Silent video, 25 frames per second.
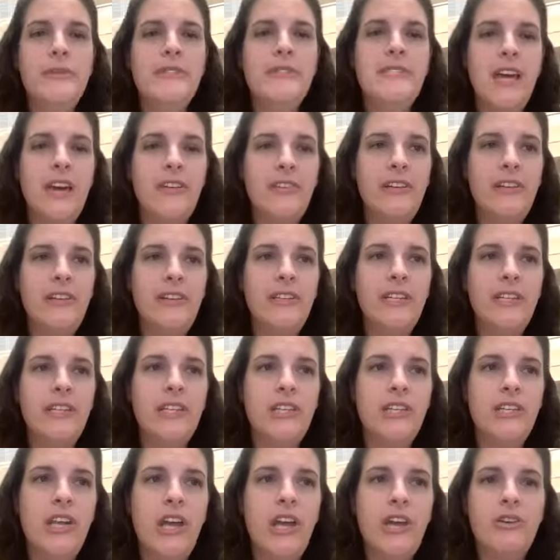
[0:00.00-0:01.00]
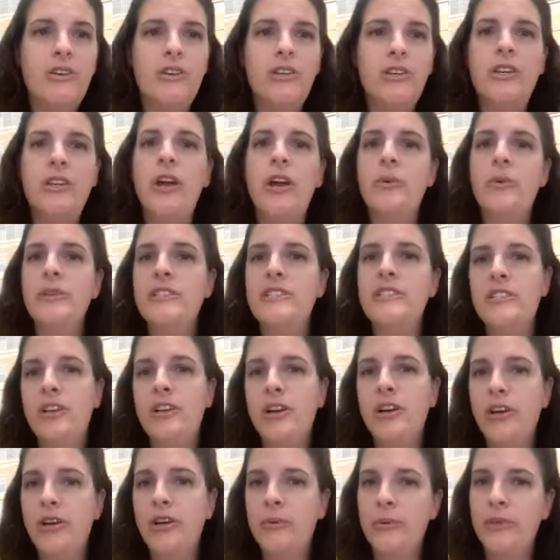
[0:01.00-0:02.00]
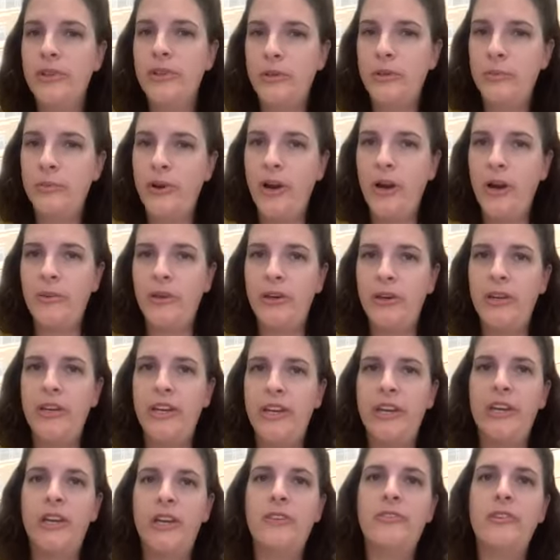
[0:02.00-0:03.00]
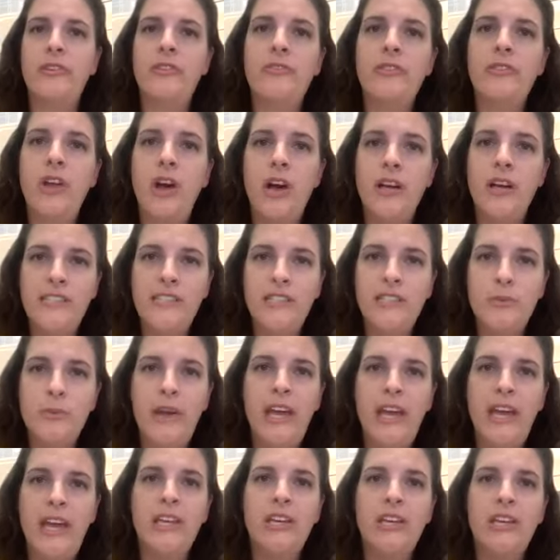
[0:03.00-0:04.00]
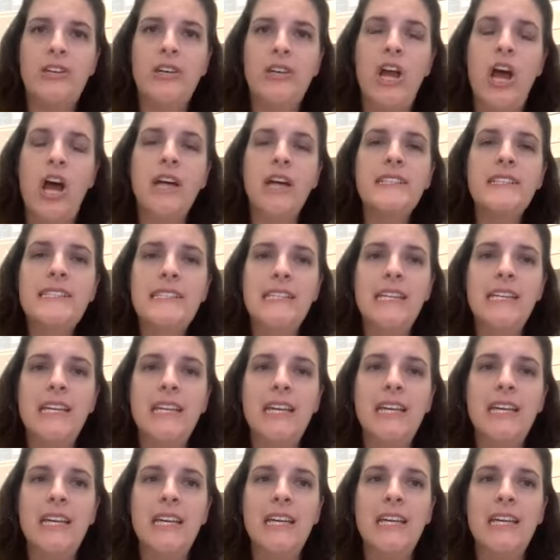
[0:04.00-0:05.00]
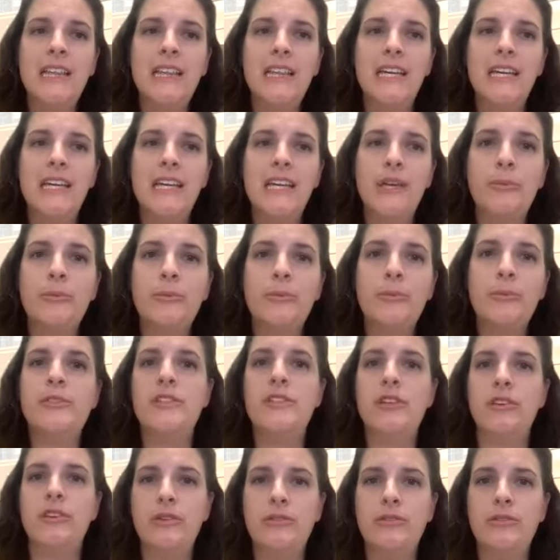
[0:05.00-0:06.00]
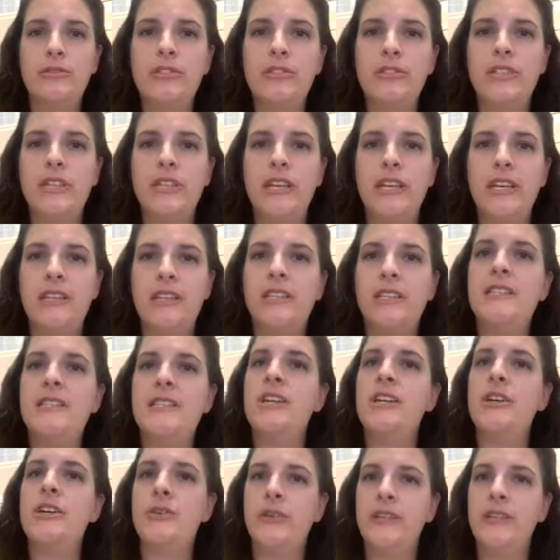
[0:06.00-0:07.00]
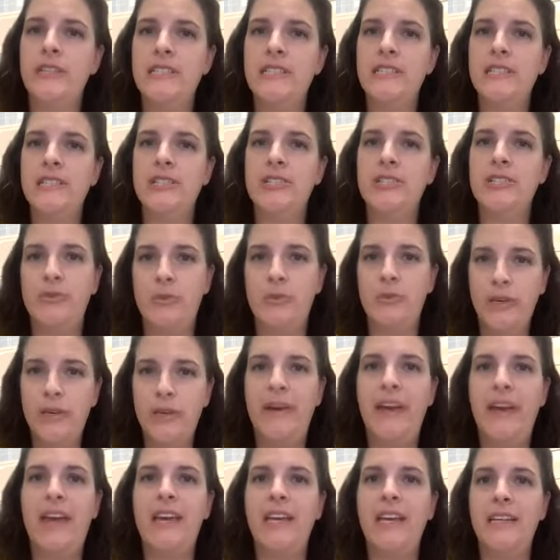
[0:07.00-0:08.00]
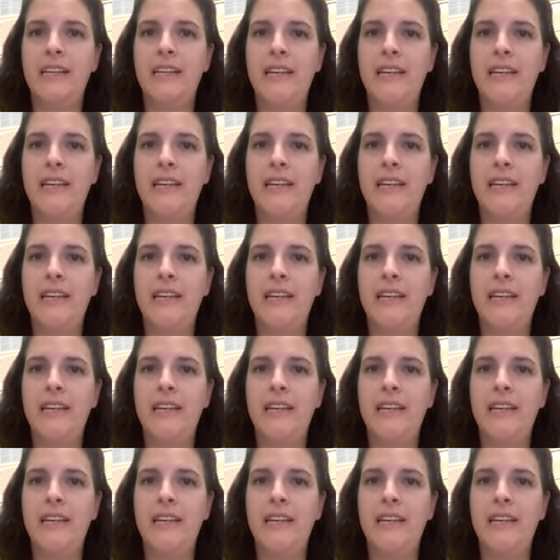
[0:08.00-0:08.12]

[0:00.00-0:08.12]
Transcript: definitely, you can always start with your primary care. If you've lost the weight, you're not seeing the results in the decrease in joint pain